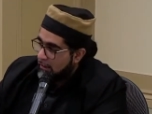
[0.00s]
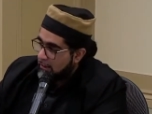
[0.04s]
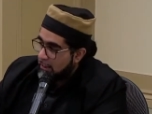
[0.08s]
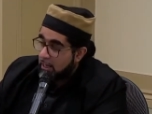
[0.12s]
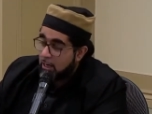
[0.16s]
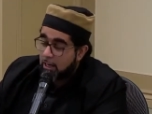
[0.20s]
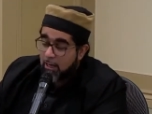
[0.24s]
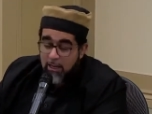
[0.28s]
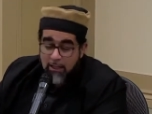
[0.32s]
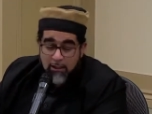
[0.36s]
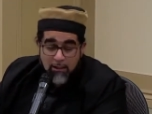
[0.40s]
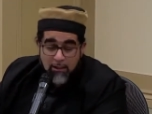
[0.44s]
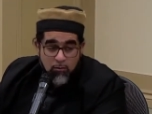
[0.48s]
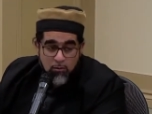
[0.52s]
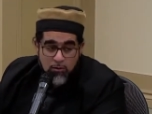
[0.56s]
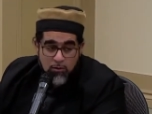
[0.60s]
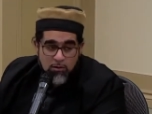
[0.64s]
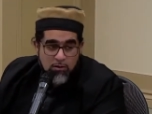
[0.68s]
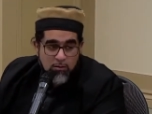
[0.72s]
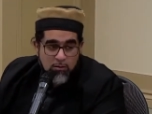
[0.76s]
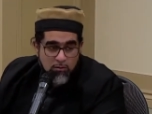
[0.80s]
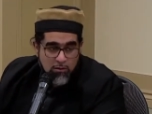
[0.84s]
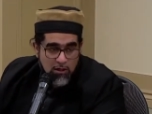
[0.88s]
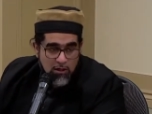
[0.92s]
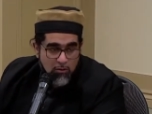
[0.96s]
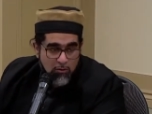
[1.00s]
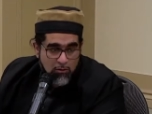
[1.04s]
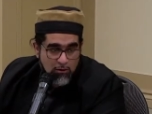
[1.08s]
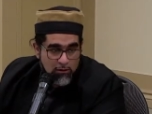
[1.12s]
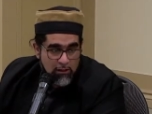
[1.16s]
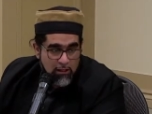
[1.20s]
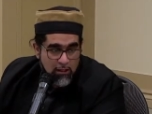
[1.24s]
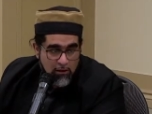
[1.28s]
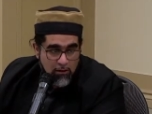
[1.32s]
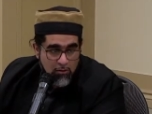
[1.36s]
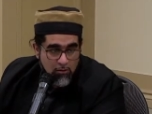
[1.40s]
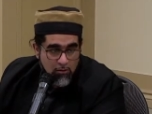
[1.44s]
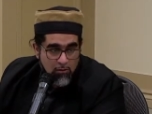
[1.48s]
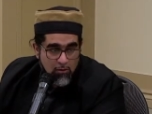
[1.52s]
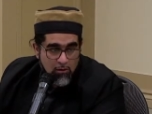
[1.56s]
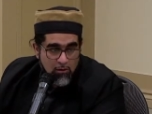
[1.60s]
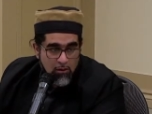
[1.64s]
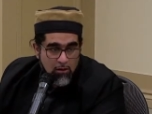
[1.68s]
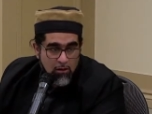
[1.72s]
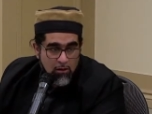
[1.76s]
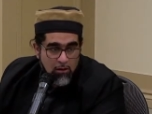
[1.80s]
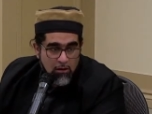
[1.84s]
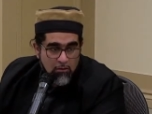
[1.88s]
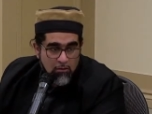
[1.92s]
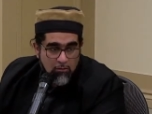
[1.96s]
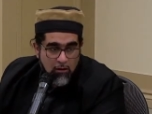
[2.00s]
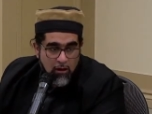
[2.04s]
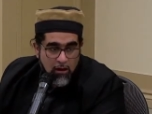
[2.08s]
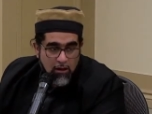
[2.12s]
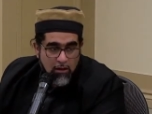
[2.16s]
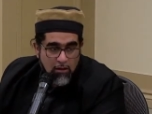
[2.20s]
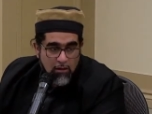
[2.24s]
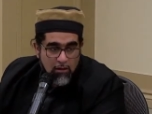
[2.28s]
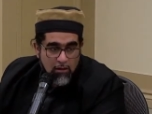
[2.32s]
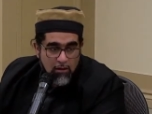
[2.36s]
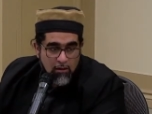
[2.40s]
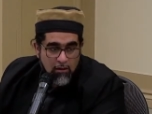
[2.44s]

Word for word: then let the muslims see what they do right